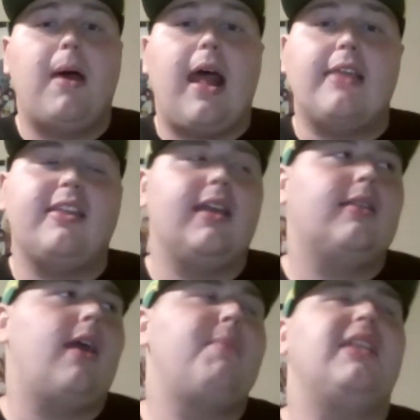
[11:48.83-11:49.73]
but I
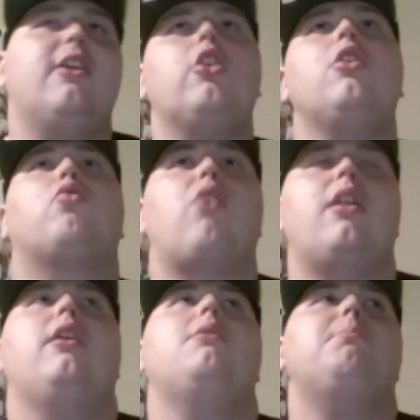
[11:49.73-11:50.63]
think, I mean, they're going to
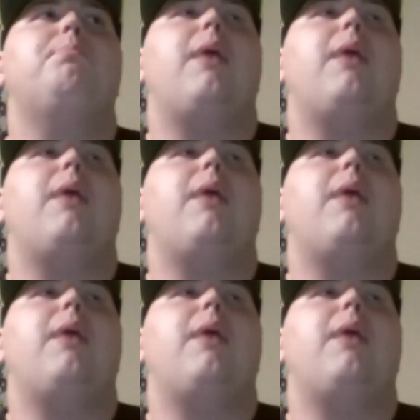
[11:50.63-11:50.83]
run it,